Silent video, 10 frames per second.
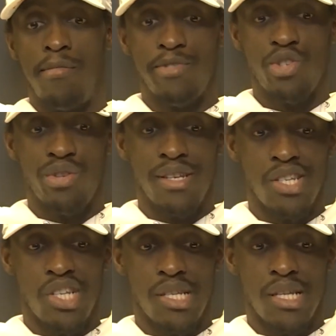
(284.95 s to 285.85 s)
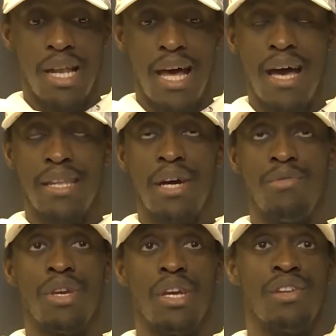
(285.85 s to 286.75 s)
So there's just a lot that
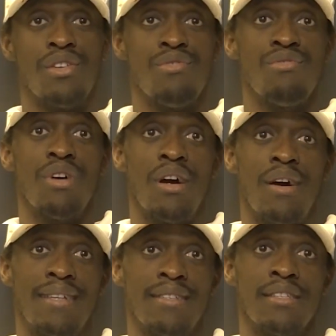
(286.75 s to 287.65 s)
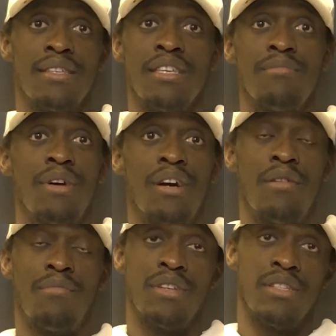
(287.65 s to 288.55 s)
we can do as a team.
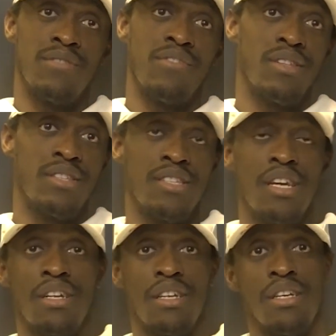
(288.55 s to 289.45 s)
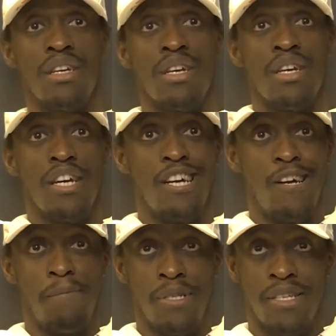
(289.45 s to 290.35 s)
His versatility
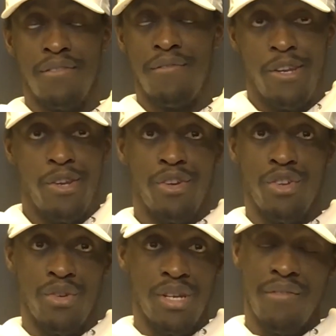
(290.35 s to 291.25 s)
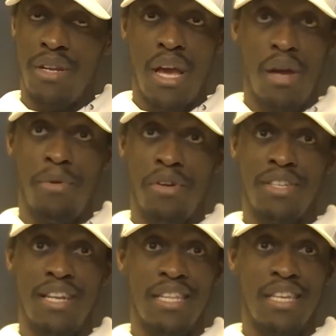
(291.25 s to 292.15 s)
as a defender, definitely help us.
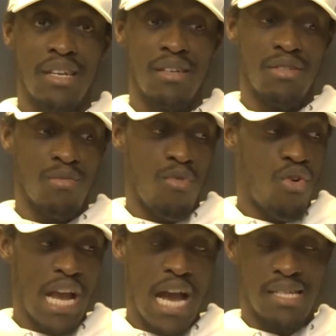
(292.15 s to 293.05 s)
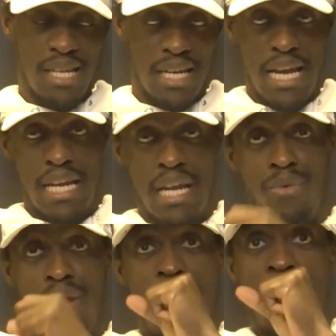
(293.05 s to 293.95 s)
And I think the more guys like that
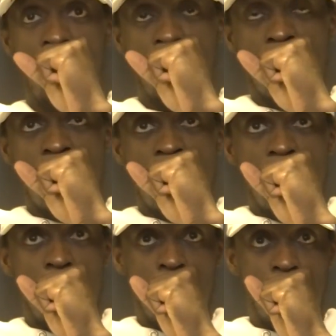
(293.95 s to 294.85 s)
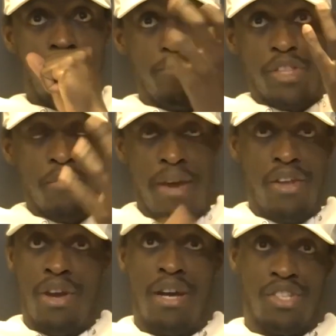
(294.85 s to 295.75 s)
we have, the
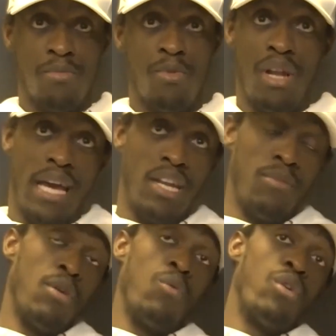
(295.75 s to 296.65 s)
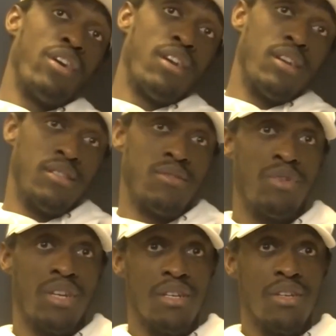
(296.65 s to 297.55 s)
better our small lineup could work because we
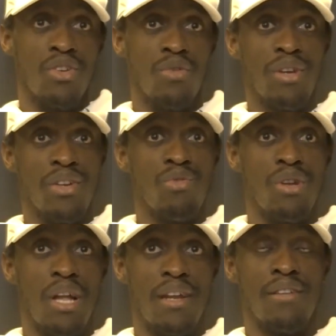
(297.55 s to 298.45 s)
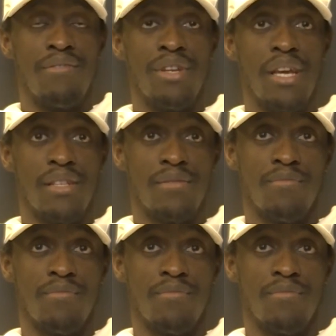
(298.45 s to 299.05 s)
can do a lot of different things.